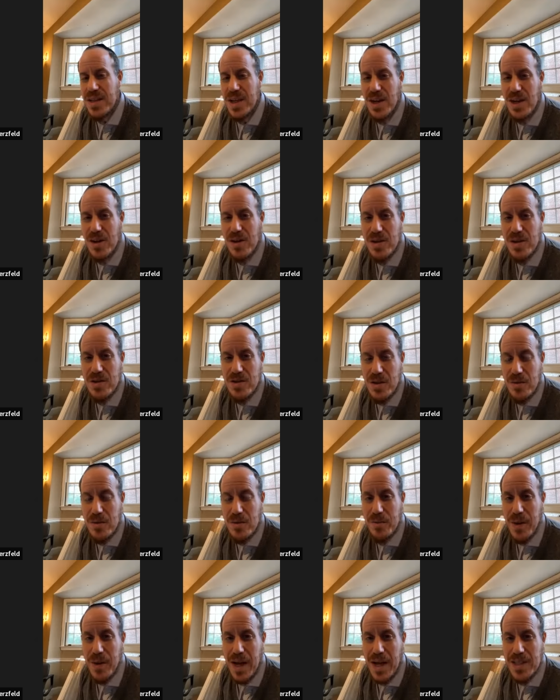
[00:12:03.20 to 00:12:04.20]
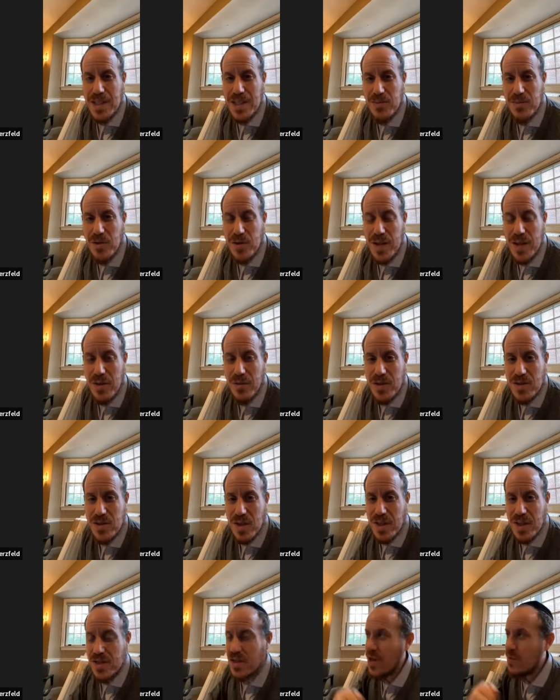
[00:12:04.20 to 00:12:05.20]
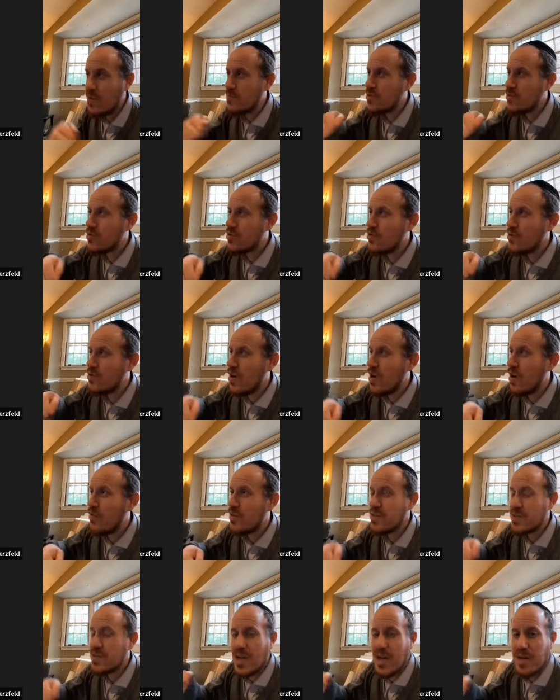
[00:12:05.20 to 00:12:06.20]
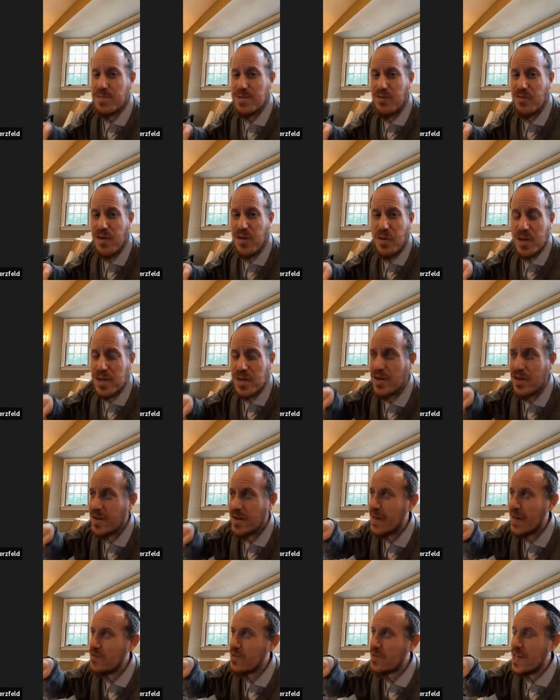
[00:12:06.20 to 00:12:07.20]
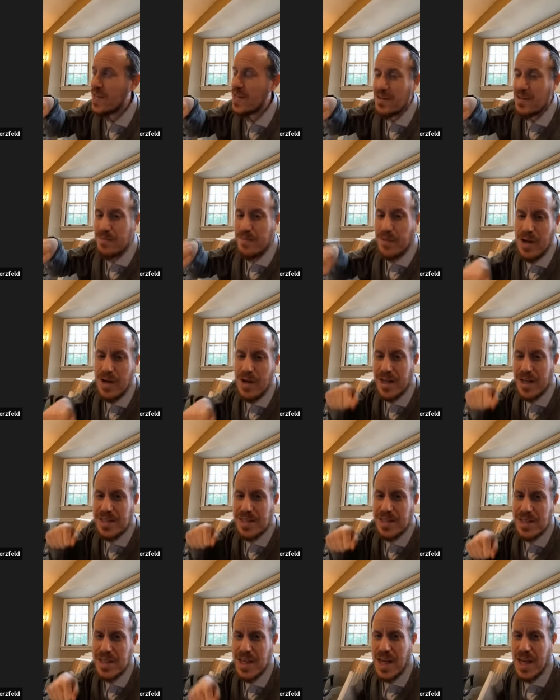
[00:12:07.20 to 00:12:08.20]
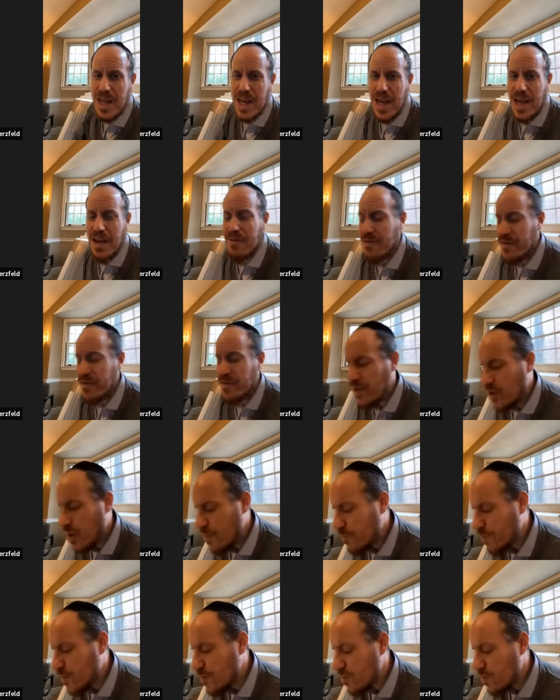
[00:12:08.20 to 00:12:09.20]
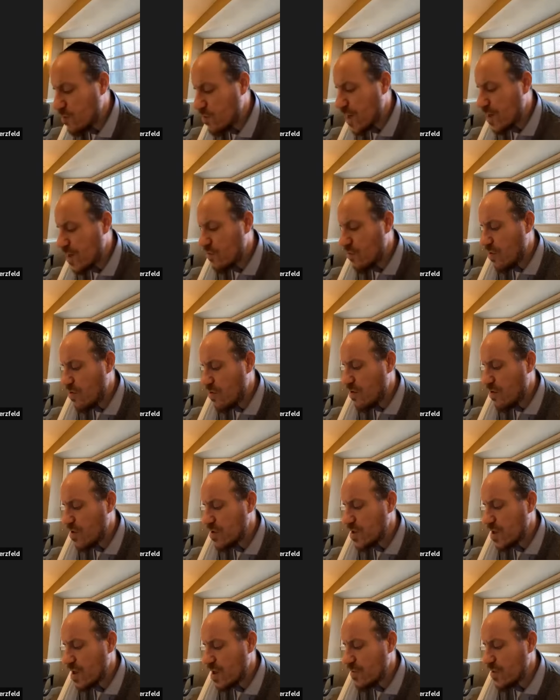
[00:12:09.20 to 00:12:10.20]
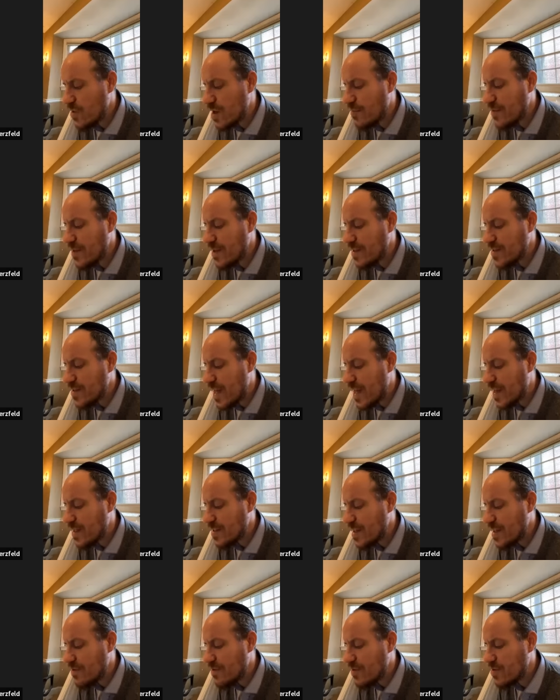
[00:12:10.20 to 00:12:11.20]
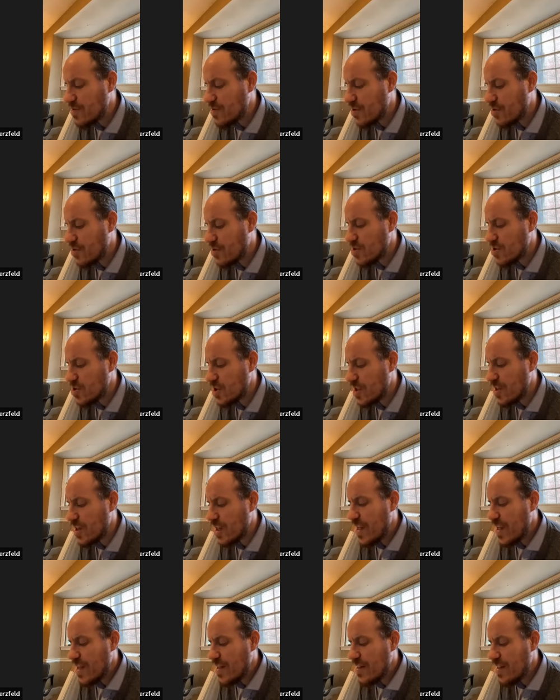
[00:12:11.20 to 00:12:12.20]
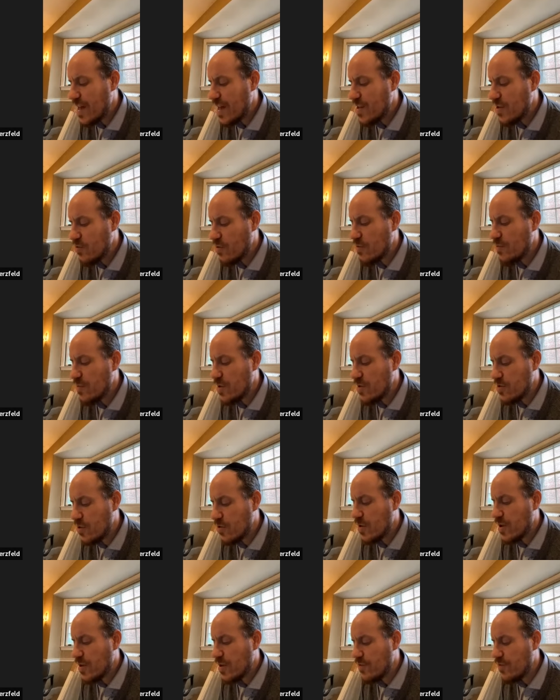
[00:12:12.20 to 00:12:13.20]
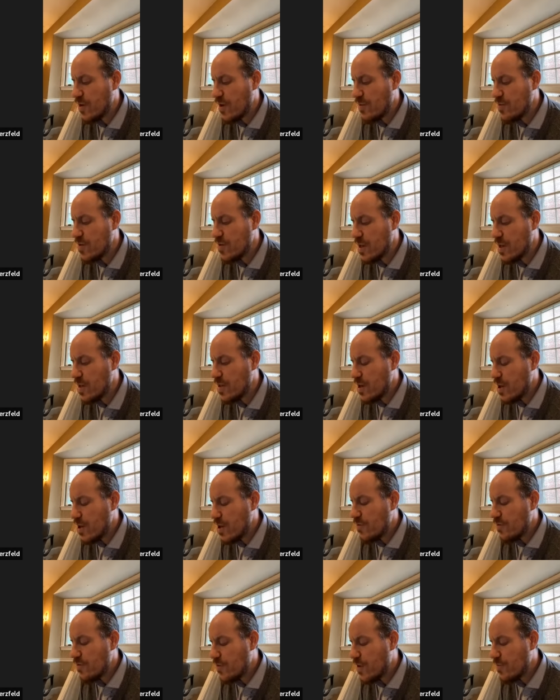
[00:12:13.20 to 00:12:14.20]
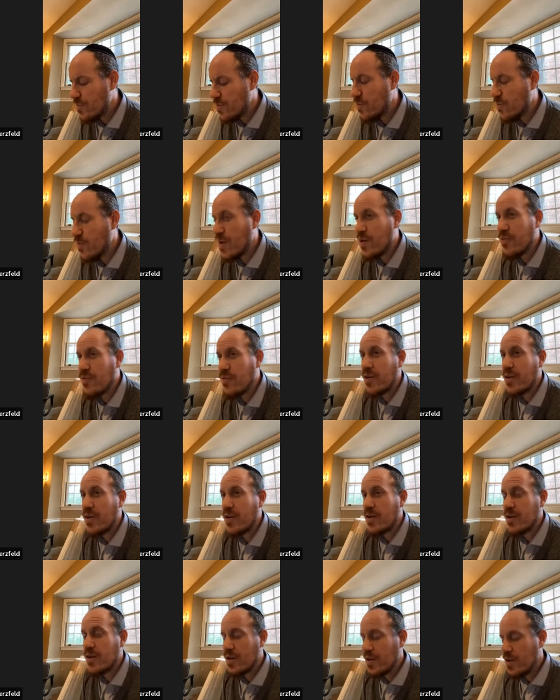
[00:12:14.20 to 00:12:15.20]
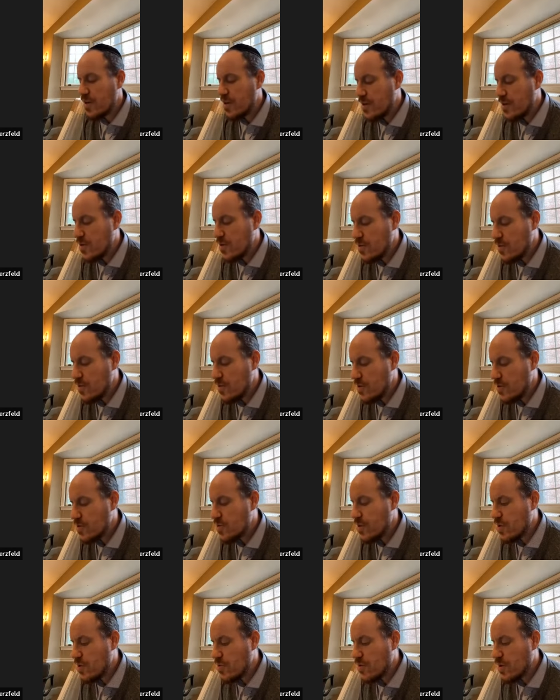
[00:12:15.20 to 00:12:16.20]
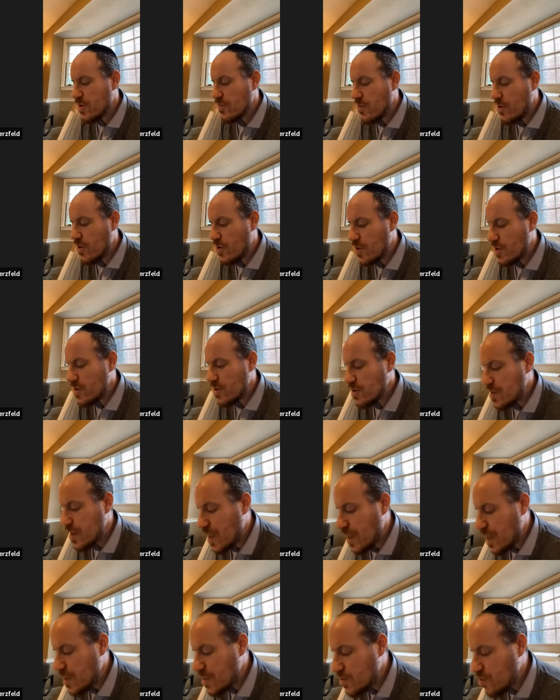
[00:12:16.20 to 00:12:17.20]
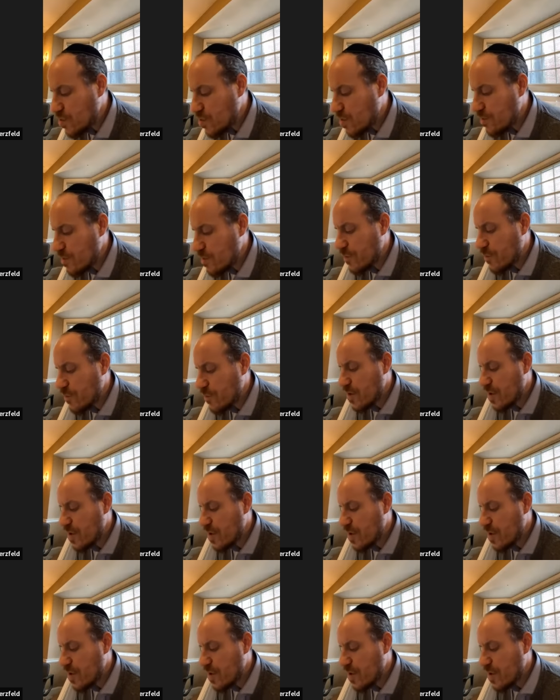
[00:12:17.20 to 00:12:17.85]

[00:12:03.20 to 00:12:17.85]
here, it's possible then when it comes too well and stops flowing, you're going to have to take the buckets and fill up from the rainwater. It's going to become the exact same exertion that you will be doing from the from the well water. So the Gemara says, and